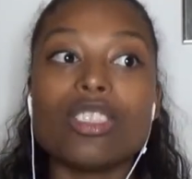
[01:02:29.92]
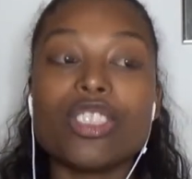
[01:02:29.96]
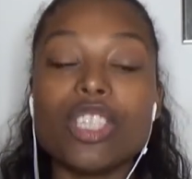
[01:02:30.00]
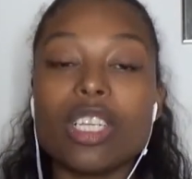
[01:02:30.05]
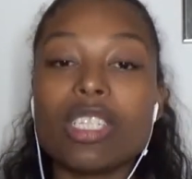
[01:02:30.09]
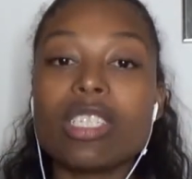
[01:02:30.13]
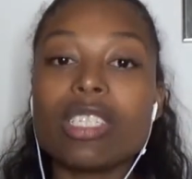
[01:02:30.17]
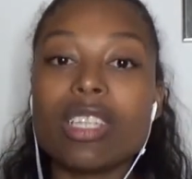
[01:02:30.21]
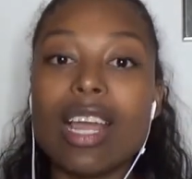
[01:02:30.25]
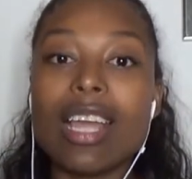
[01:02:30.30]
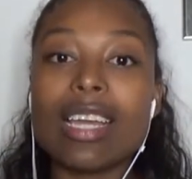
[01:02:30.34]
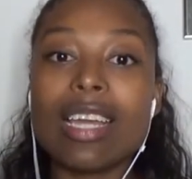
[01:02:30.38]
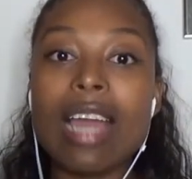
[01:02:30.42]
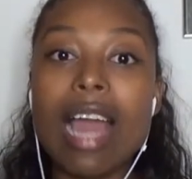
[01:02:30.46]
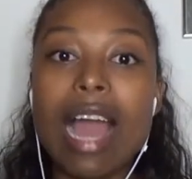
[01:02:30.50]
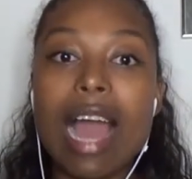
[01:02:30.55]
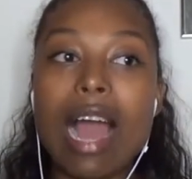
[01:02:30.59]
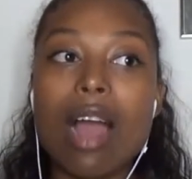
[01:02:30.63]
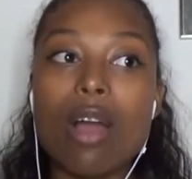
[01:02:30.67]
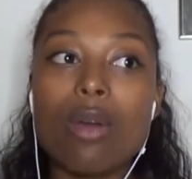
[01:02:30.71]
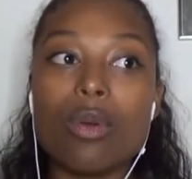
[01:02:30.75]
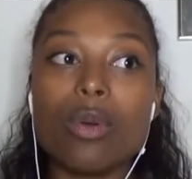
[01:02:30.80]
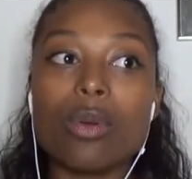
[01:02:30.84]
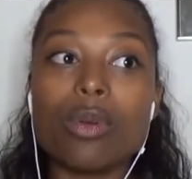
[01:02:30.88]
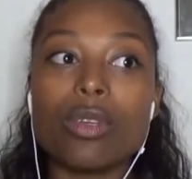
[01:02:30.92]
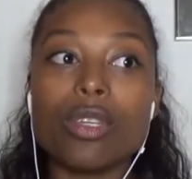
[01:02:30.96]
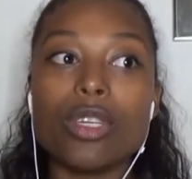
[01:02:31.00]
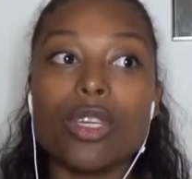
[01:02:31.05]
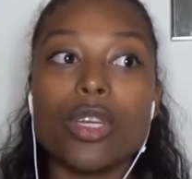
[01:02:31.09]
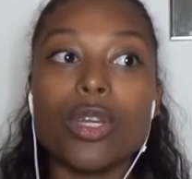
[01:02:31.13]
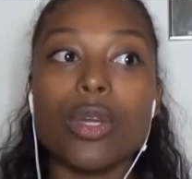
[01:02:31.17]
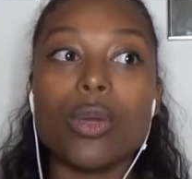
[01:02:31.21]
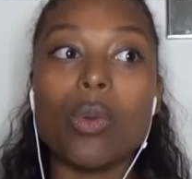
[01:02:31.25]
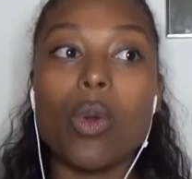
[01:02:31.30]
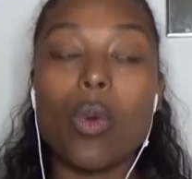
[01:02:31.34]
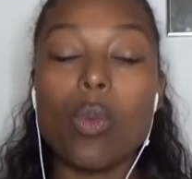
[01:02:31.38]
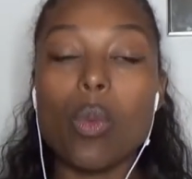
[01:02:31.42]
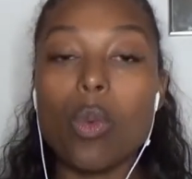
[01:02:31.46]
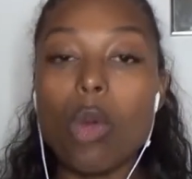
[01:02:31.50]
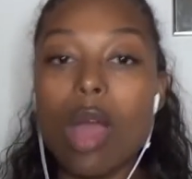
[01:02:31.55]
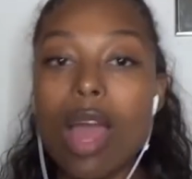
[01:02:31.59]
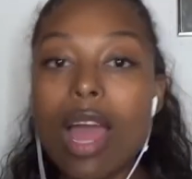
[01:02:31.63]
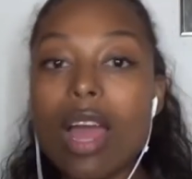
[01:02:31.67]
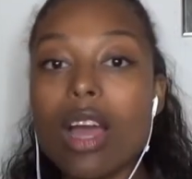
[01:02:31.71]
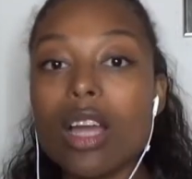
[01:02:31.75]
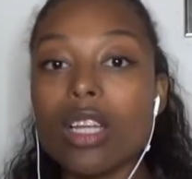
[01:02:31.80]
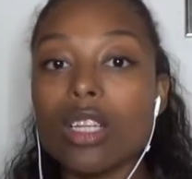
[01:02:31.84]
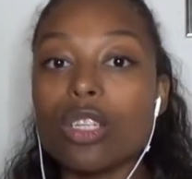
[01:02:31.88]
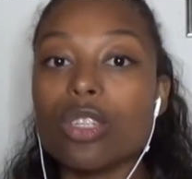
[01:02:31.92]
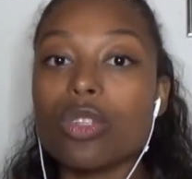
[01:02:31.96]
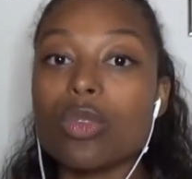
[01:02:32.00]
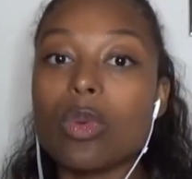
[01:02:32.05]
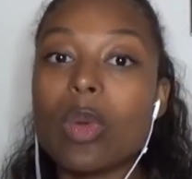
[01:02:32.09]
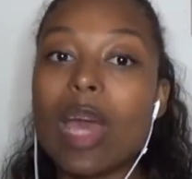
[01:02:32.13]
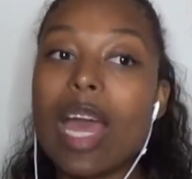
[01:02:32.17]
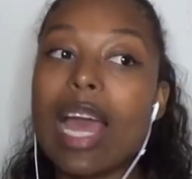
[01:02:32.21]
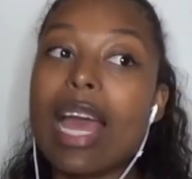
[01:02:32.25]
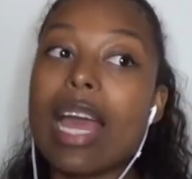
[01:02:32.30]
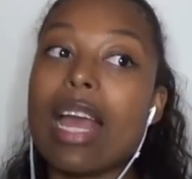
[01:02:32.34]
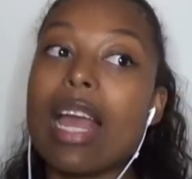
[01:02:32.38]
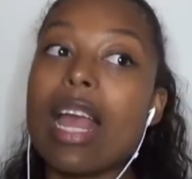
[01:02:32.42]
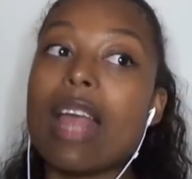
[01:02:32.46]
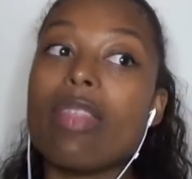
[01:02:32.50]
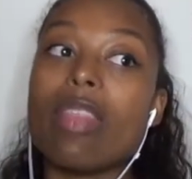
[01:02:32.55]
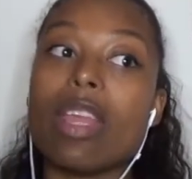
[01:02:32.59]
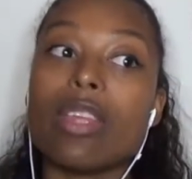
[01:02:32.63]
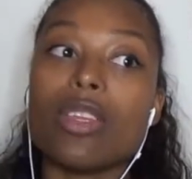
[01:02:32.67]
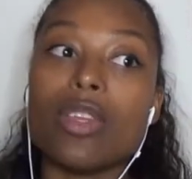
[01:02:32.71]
And just like how you wear underwear